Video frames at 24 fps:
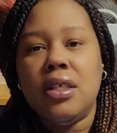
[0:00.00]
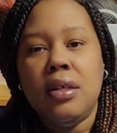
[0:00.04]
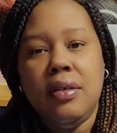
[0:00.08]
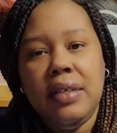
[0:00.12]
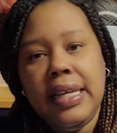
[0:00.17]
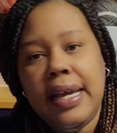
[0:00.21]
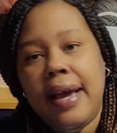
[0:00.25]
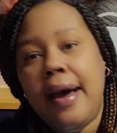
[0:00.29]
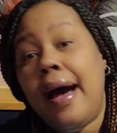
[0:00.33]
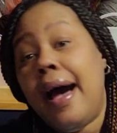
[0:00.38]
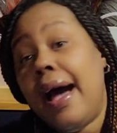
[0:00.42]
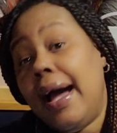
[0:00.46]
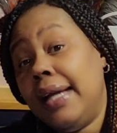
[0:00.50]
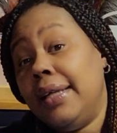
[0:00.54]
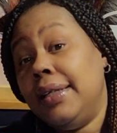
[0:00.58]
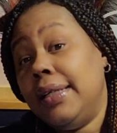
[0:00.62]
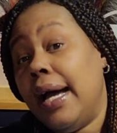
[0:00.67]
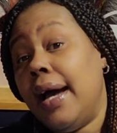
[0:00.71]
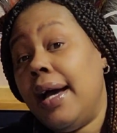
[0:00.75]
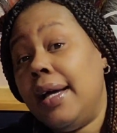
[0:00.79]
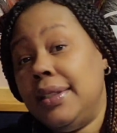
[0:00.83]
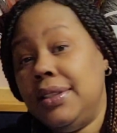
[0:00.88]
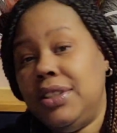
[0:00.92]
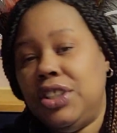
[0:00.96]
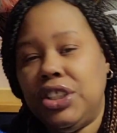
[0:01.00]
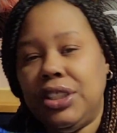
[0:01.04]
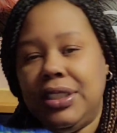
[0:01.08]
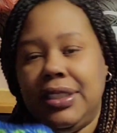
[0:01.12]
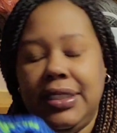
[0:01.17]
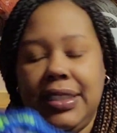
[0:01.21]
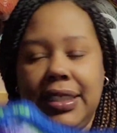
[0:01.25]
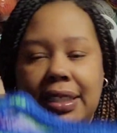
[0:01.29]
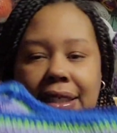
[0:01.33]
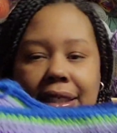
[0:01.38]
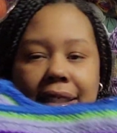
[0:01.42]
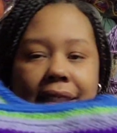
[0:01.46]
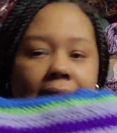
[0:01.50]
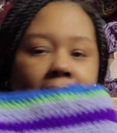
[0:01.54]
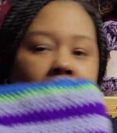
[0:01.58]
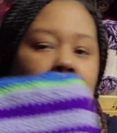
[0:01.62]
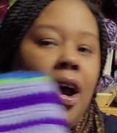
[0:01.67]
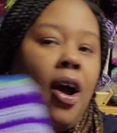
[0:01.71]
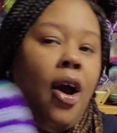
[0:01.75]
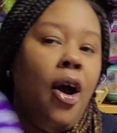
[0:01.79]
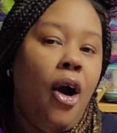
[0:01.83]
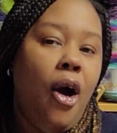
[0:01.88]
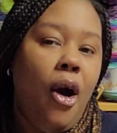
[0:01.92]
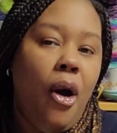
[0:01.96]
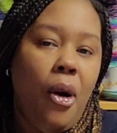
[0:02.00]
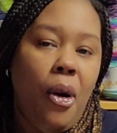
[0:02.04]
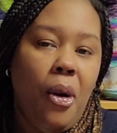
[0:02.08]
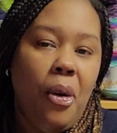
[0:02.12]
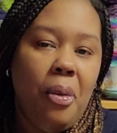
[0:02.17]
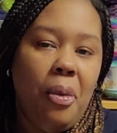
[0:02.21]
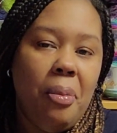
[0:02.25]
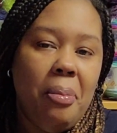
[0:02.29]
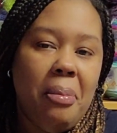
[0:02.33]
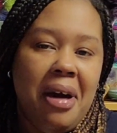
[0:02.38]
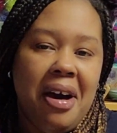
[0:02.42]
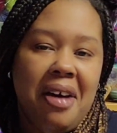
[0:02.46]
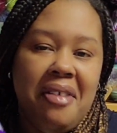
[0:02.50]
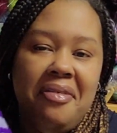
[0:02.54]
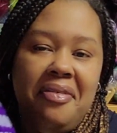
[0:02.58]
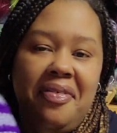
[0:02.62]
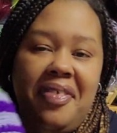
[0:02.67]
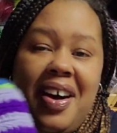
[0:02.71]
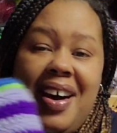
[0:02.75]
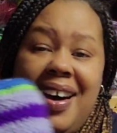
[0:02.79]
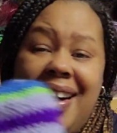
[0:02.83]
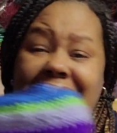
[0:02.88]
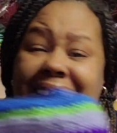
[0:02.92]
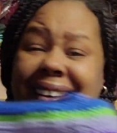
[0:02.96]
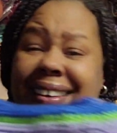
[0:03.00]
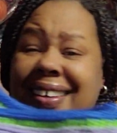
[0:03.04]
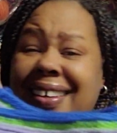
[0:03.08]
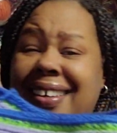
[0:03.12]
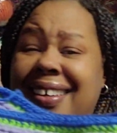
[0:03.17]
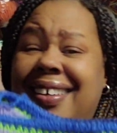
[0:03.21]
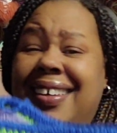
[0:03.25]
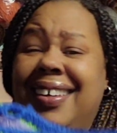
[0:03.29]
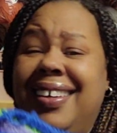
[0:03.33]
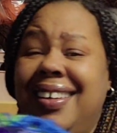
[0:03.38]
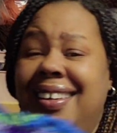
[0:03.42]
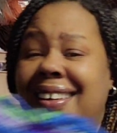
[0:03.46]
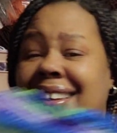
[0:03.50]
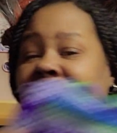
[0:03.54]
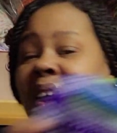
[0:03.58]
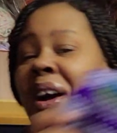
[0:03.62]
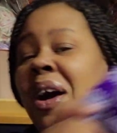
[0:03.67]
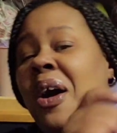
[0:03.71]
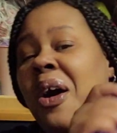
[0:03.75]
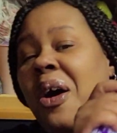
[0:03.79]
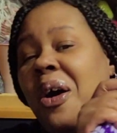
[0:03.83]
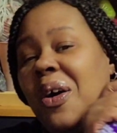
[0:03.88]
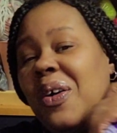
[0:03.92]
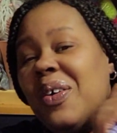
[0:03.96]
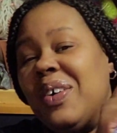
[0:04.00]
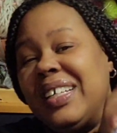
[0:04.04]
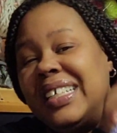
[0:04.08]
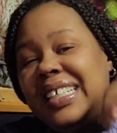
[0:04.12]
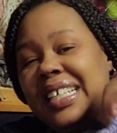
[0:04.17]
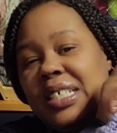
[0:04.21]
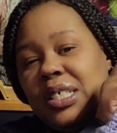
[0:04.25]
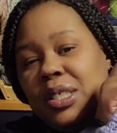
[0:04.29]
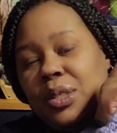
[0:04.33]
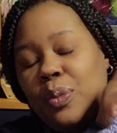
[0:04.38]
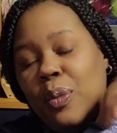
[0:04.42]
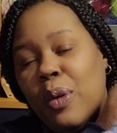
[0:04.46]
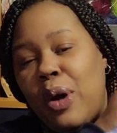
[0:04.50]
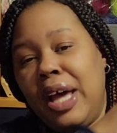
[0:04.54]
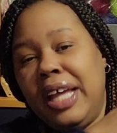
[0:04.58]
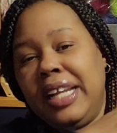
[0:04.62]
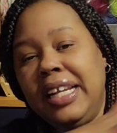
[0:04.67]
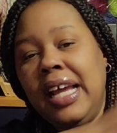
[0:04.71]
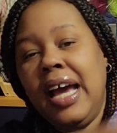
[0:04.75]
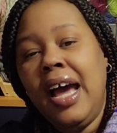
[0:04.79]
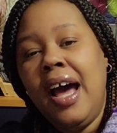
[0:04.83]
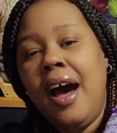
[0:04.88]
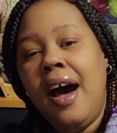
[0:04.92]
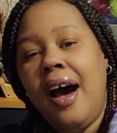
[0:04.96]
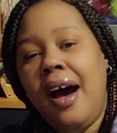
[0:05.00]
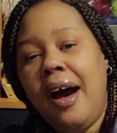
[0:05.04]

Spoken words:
So yeah, I just did a whole month on this one.